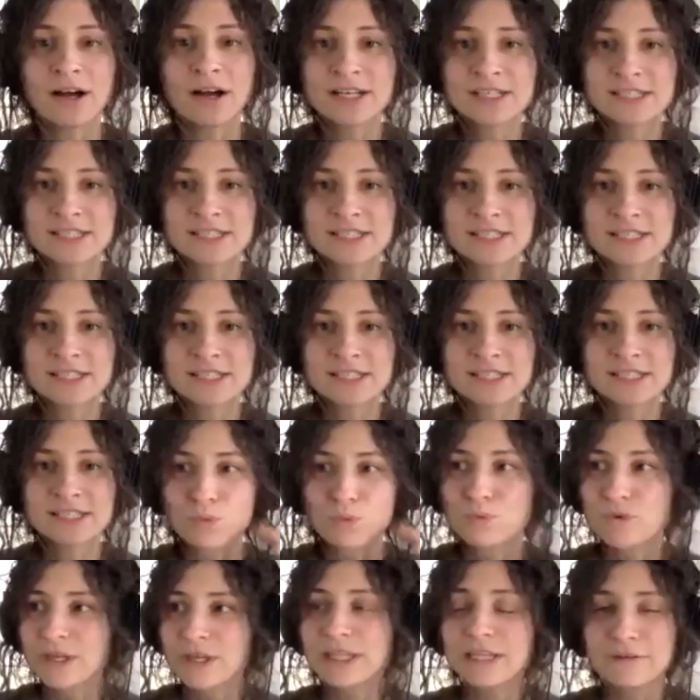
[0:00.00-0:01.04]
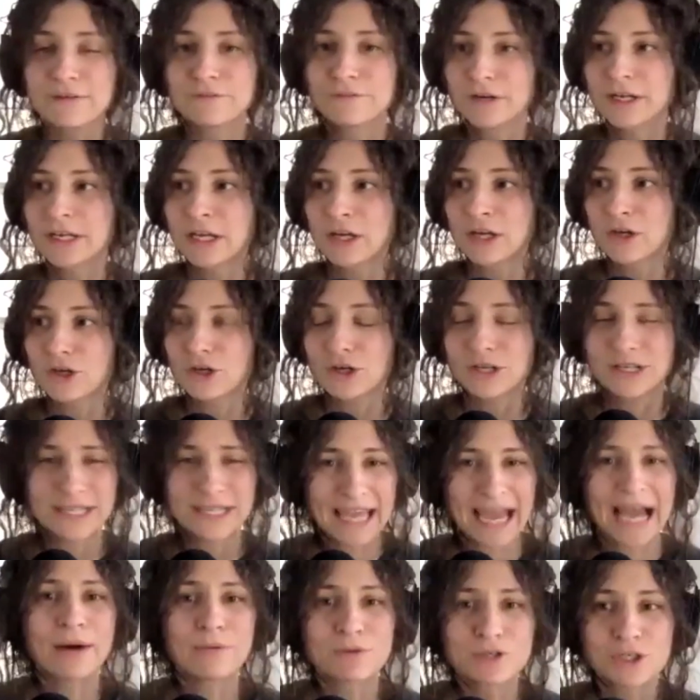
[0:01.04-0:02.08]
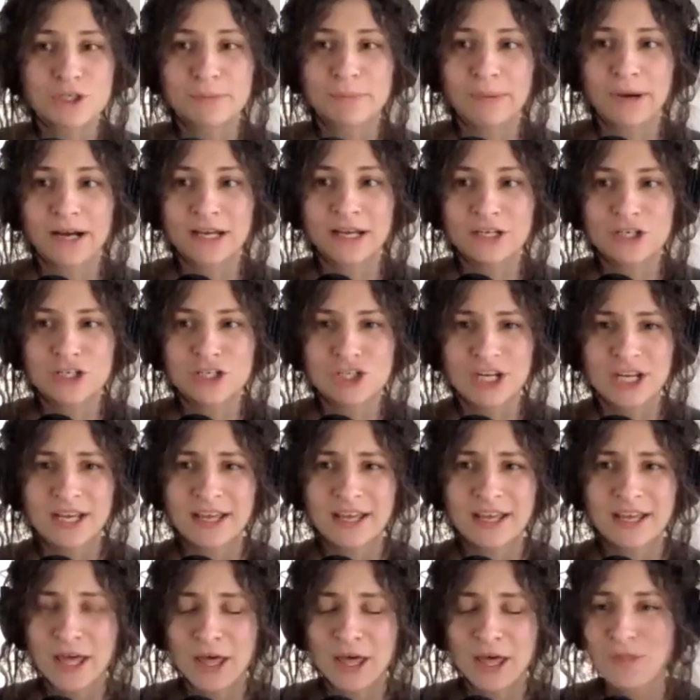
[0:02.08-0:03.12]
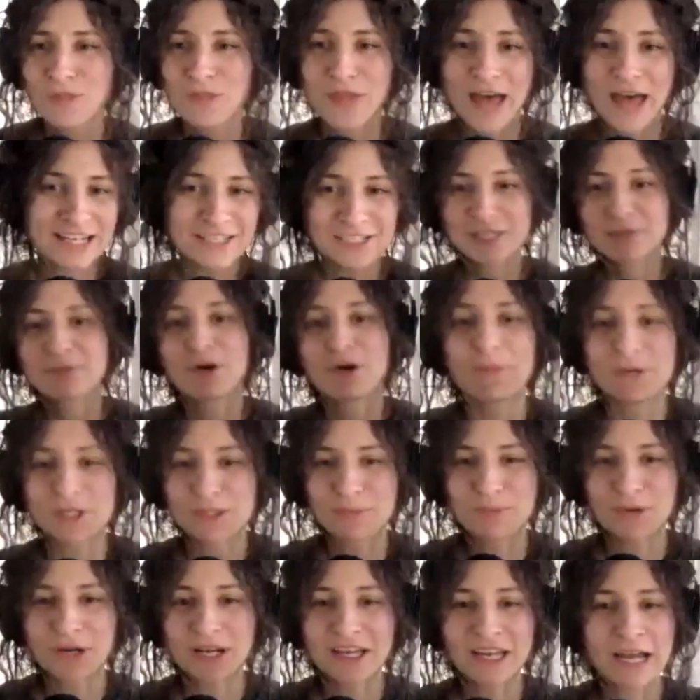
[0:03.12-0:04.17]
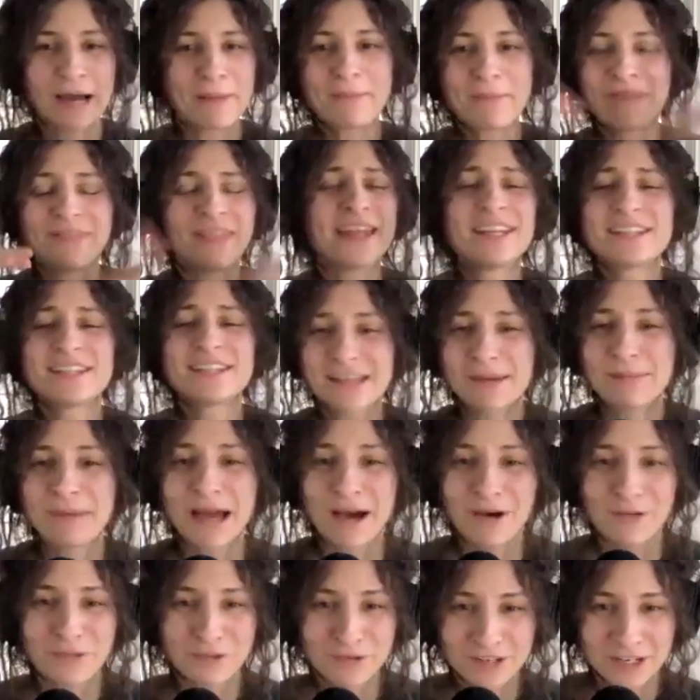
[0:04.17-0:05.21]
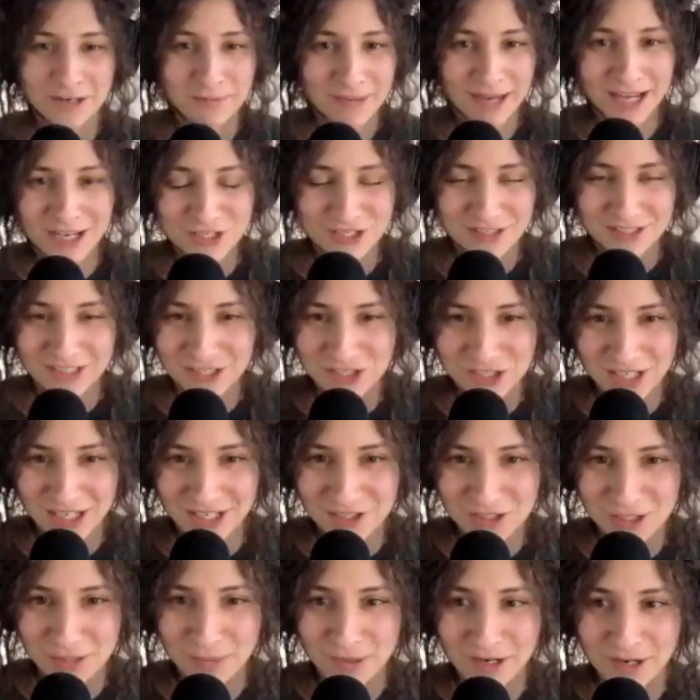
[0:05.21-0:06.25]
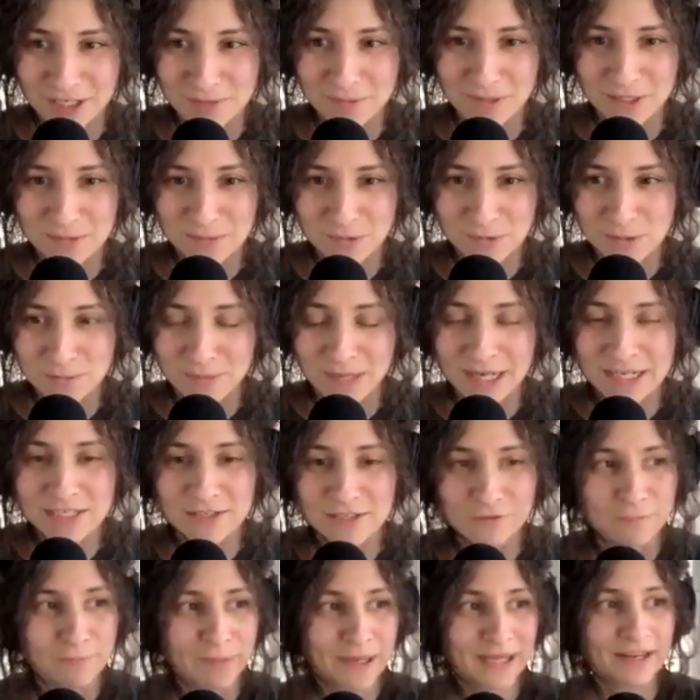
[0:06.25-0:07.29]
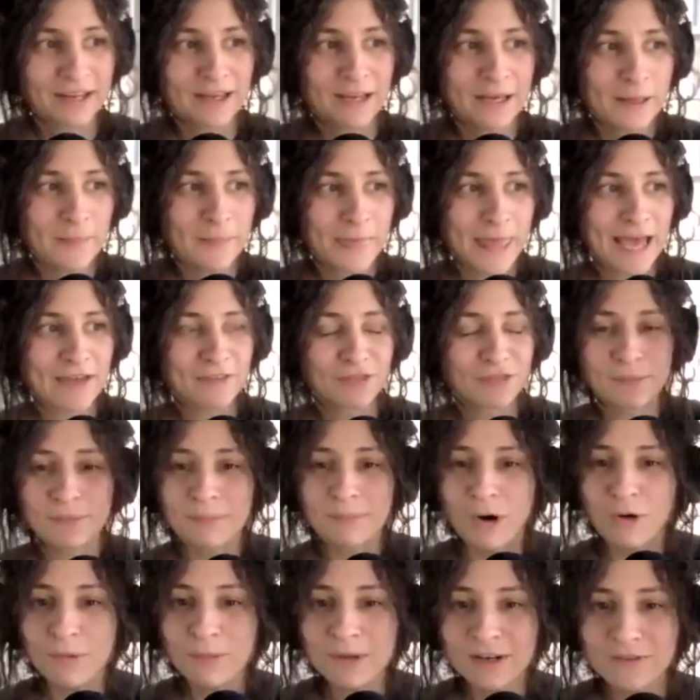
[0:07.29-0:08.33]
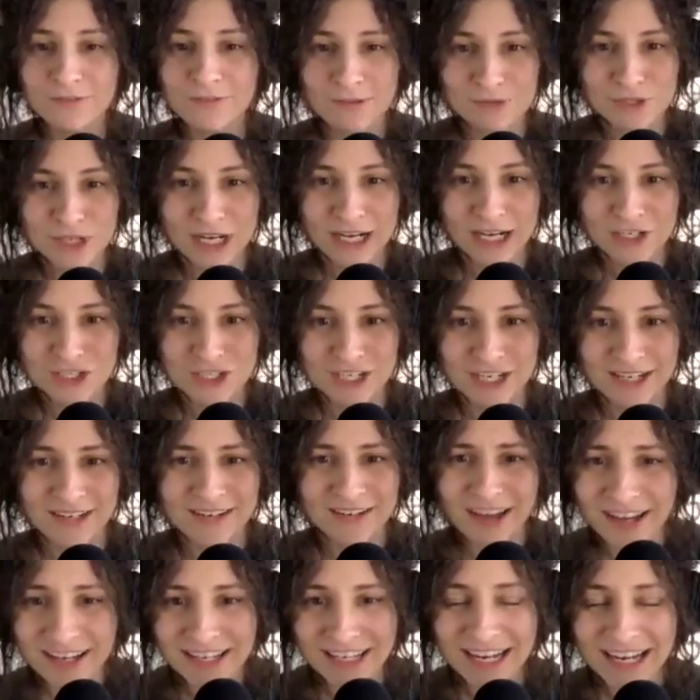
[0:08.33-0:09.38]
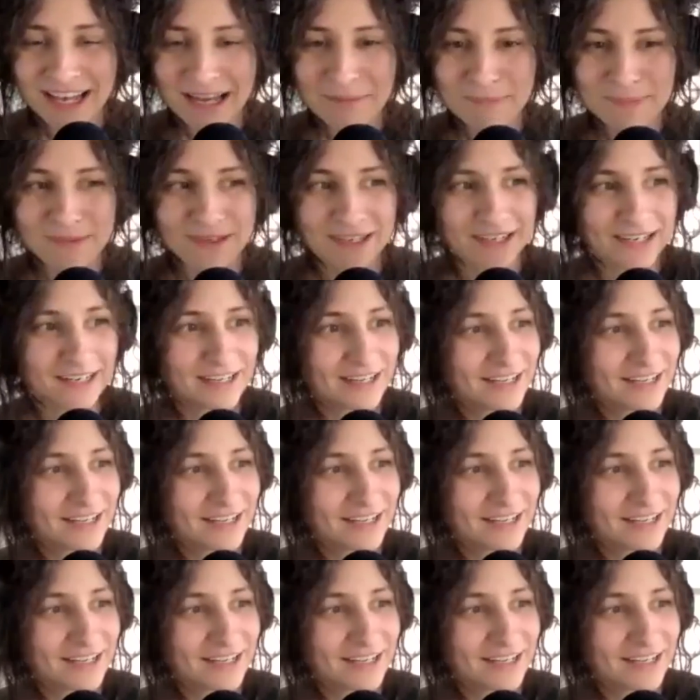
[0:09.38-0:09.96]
as they have a really friggin' good counterpunch, that's the moment to bring it up. And then somehow they're going to magically change their prospect's perspective. Right. But at the moment of objection, not going to happen.